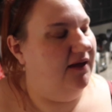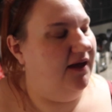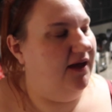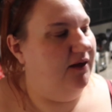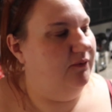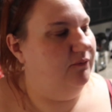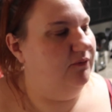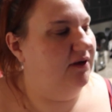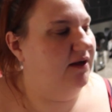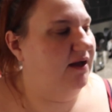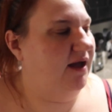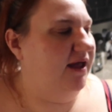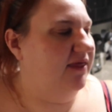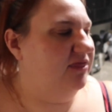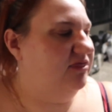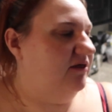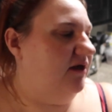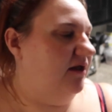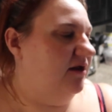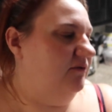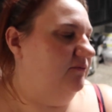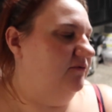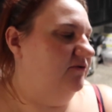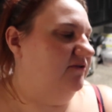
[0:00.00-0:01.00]
I, w I
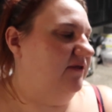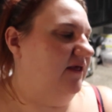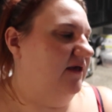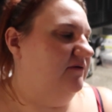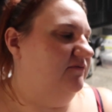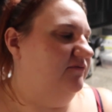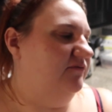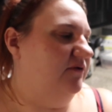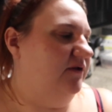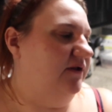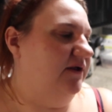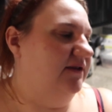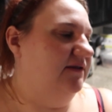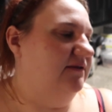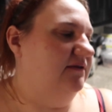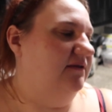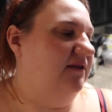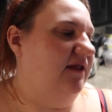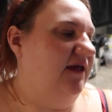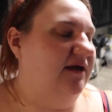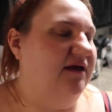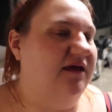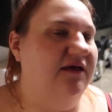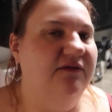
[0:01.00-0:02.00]
thought it was like full
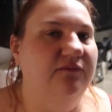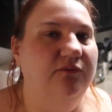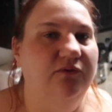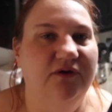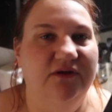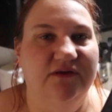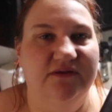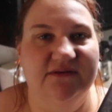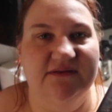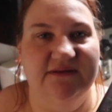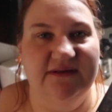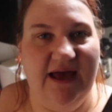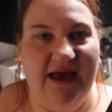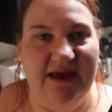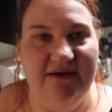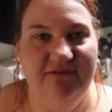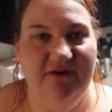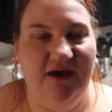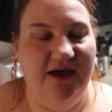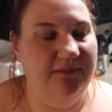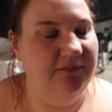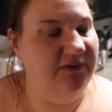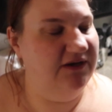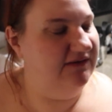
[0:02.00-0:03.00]
on like a real
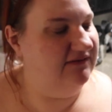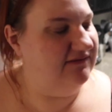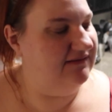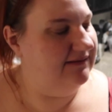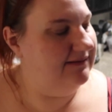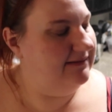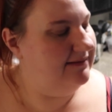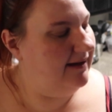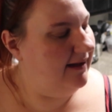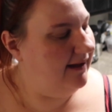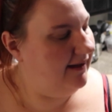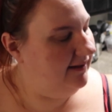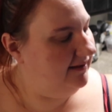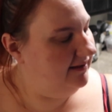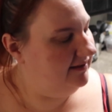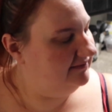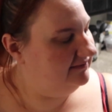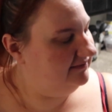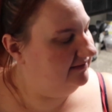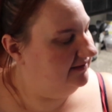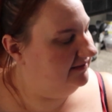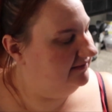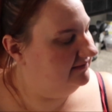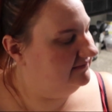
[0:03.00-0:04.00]
sci-fi, but it's
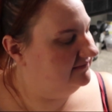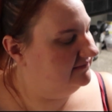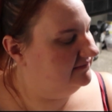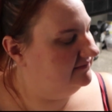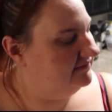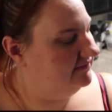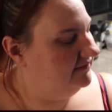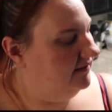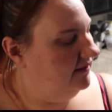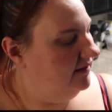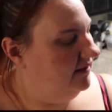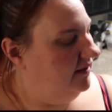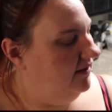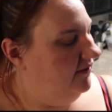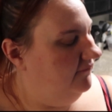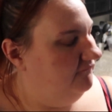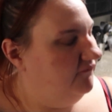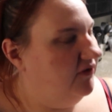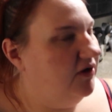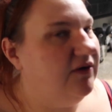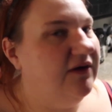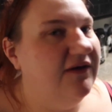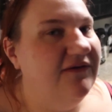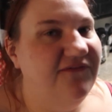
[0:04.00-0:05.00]
not. It's
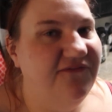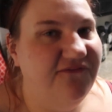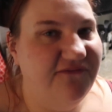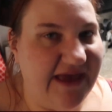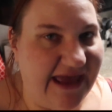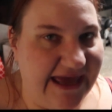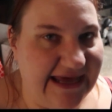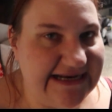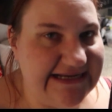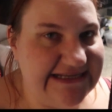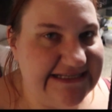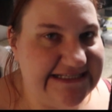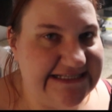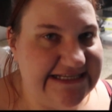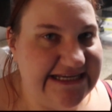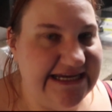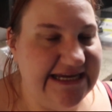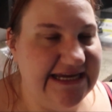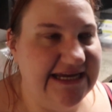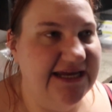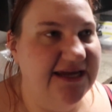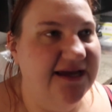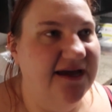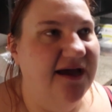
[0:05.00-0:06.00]
very
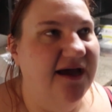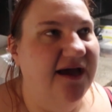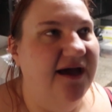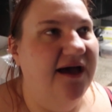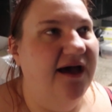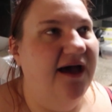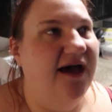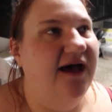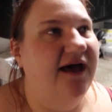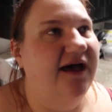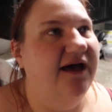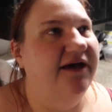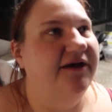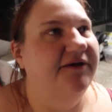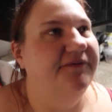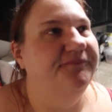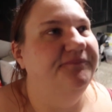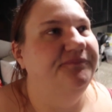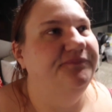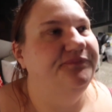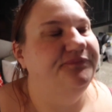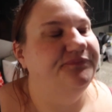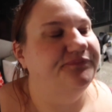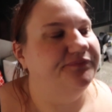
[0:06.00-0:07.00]
fantasy.
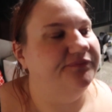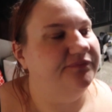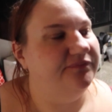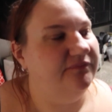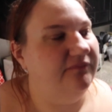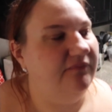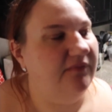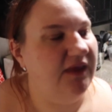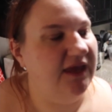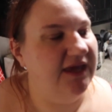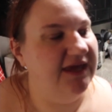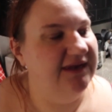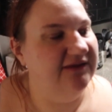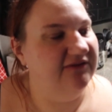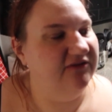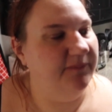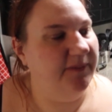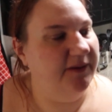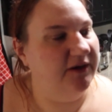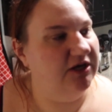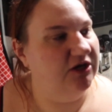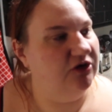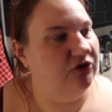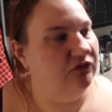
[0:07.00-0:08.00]
Um, it is
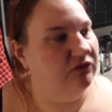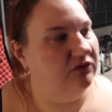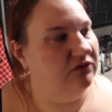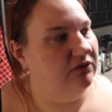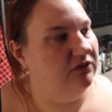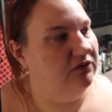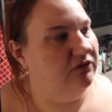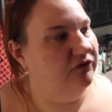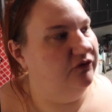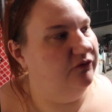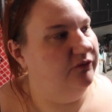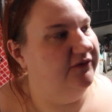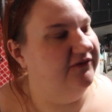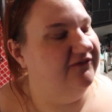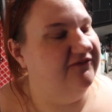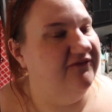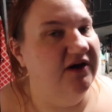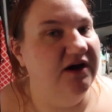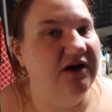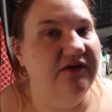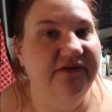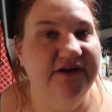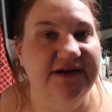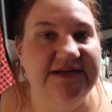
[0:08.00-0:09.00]
about a girl who is
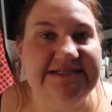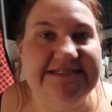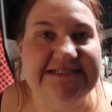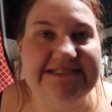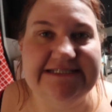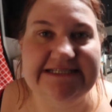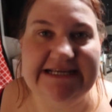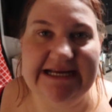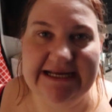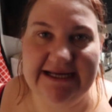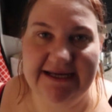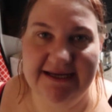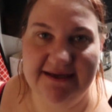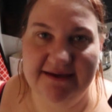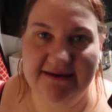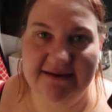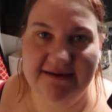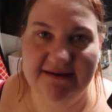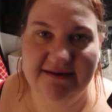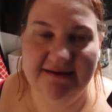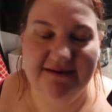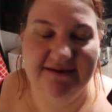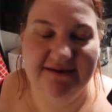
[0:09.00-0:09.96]
very, very sick